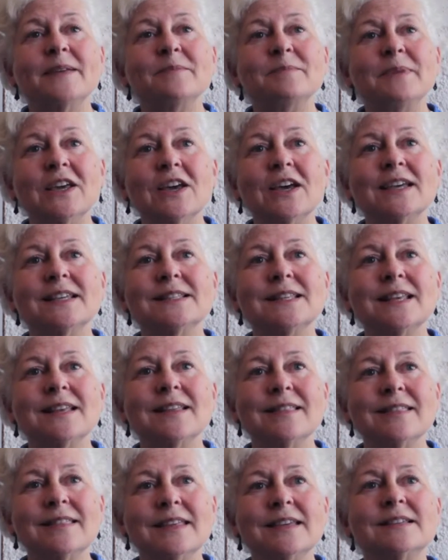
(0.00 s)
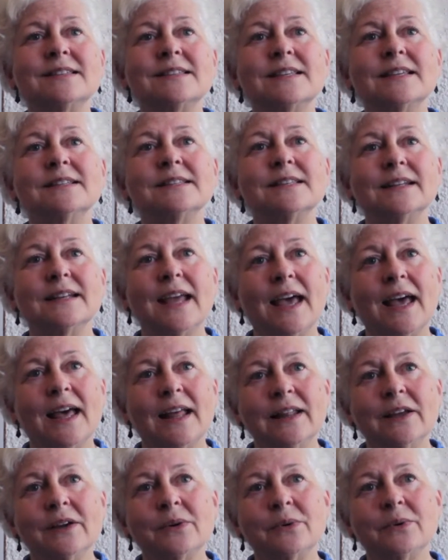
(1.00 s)
Because this is an
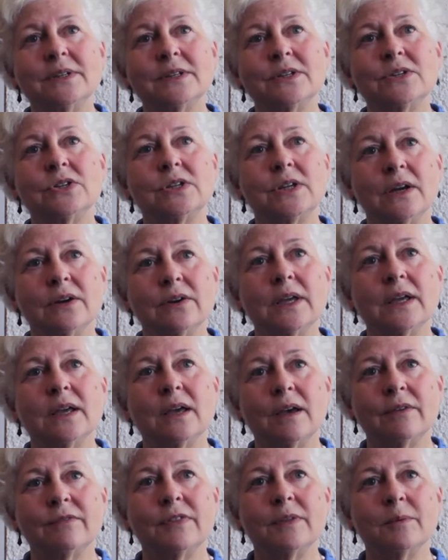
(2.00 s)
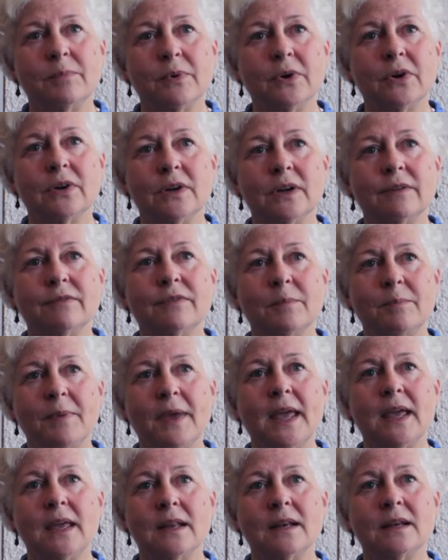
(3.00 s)
eloquent sharing of the burden of the
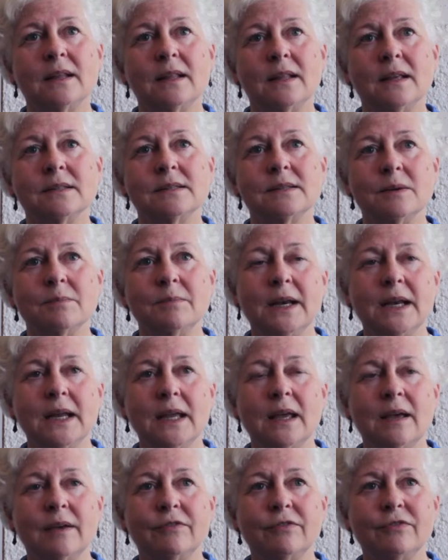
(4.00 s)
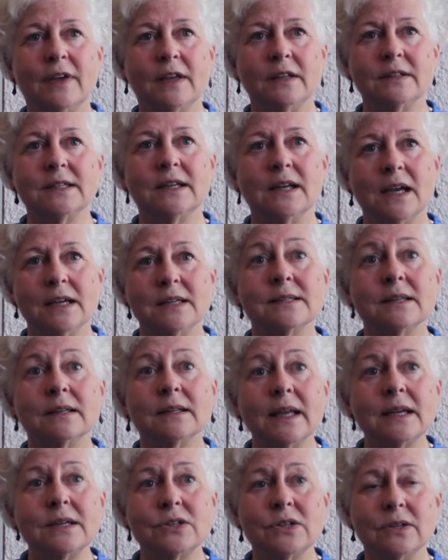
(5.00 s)
pain that so many have felt in
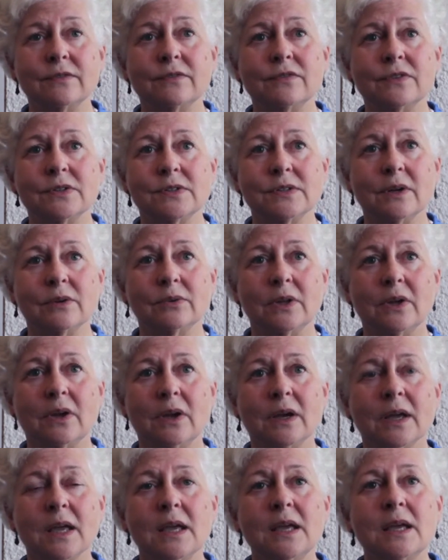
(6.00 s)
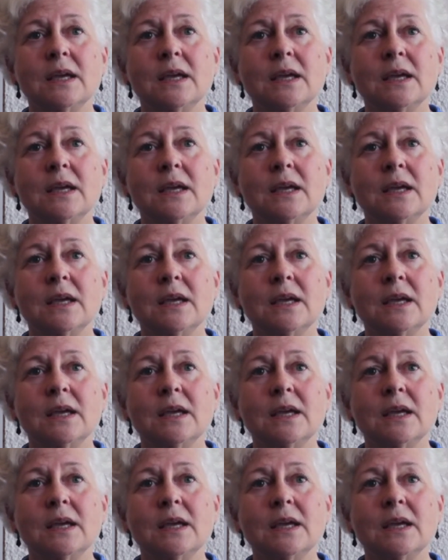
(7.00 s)
isolation for so long.